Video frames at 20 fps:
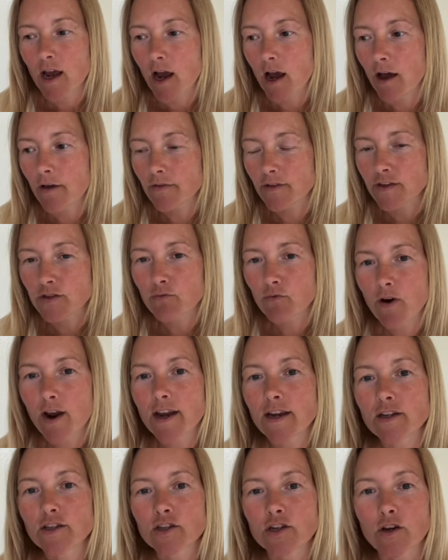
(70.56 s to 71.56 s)
and this
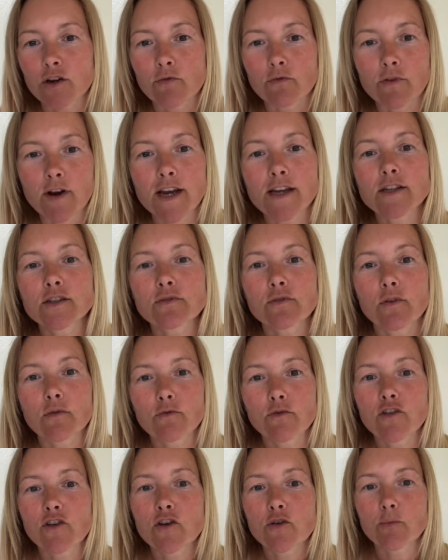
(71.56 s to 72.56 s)
rage can range from
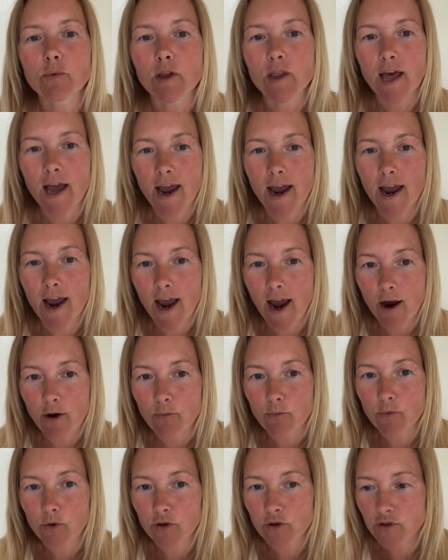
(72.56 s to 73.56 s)
verbal
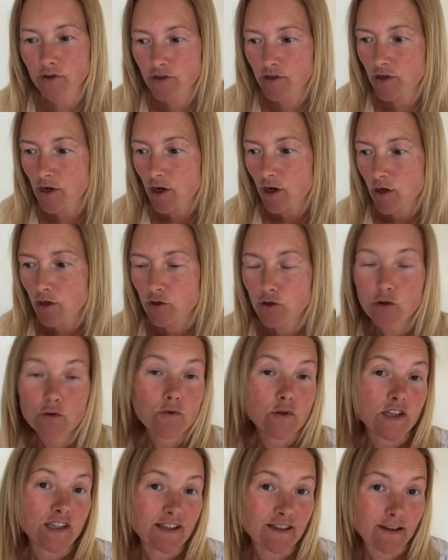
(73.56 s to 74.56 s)
outbursts to
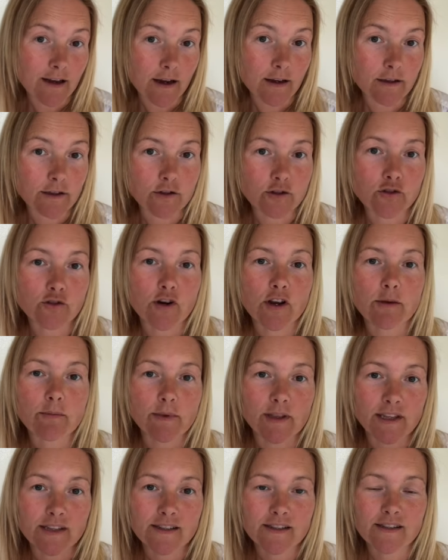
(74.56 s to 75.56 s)
the silent
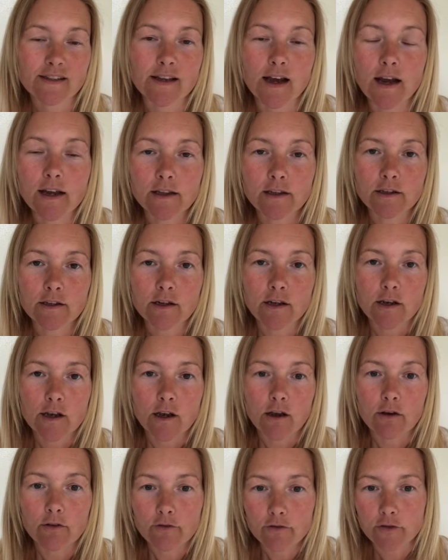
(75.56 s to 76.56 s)
treatment, the silent
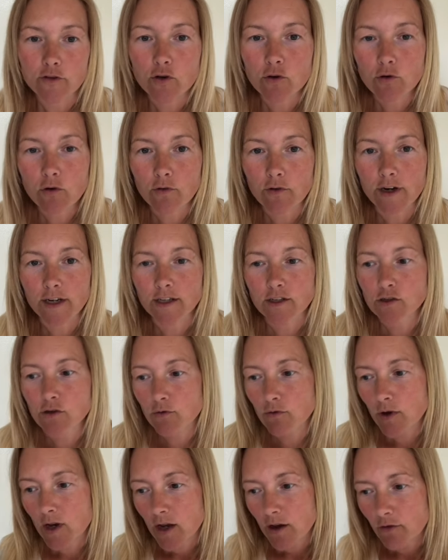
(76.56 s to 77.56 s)
fury,
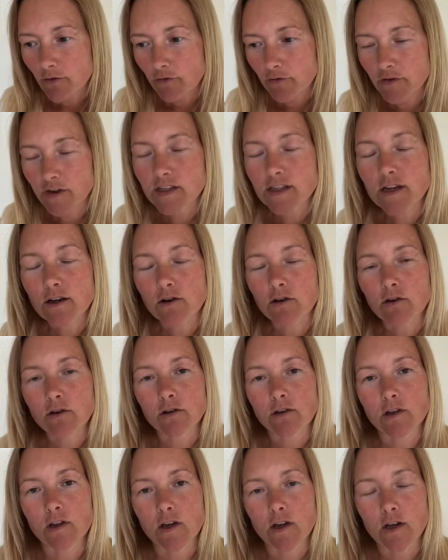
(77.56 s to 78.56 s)
to
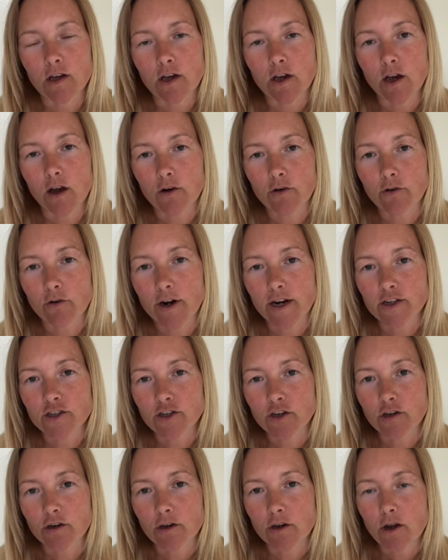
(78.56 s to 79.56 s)
physical
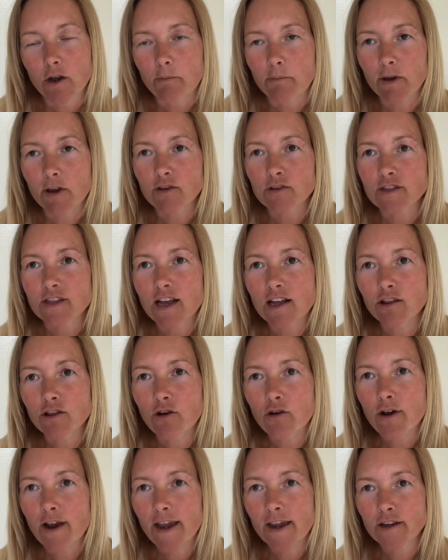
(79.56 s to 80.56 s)
aggression, because they're
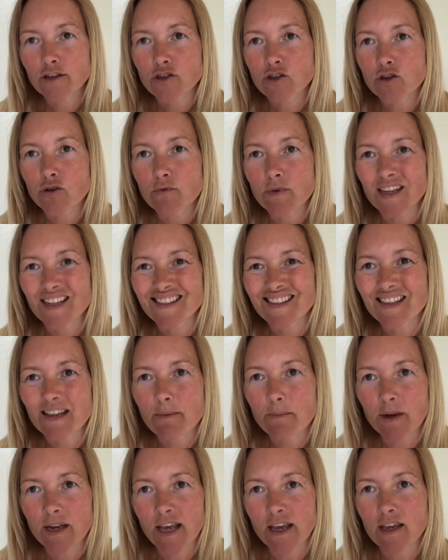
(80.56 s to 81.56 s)
looking to
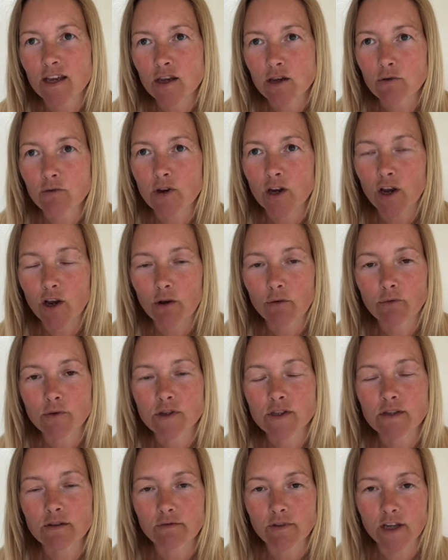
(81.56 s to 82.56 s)
intimidate you and
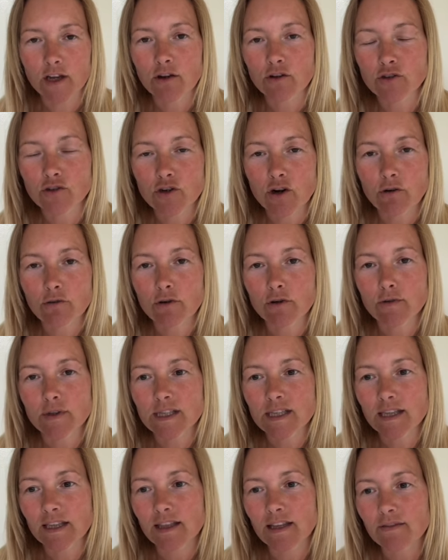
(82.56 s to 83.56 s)
coercively control you
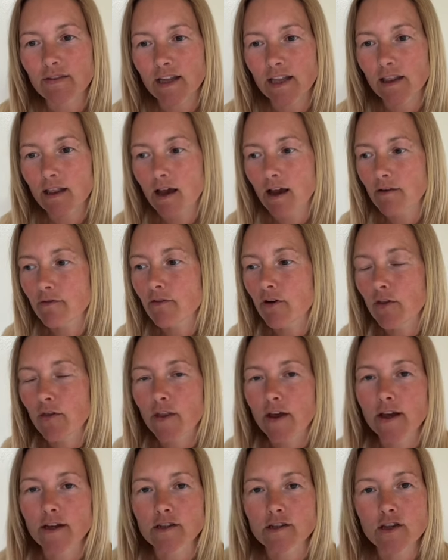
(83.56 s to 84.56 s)
into living life on
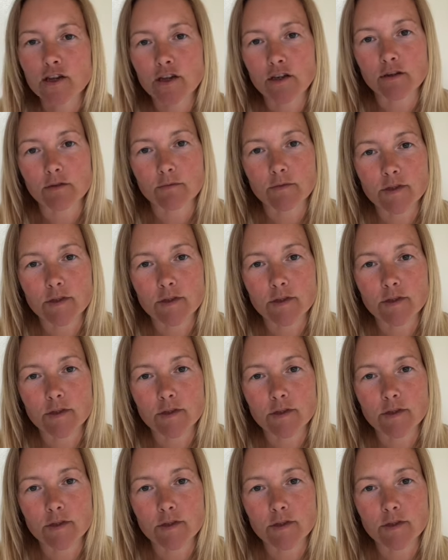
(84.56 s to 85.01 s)
their terms.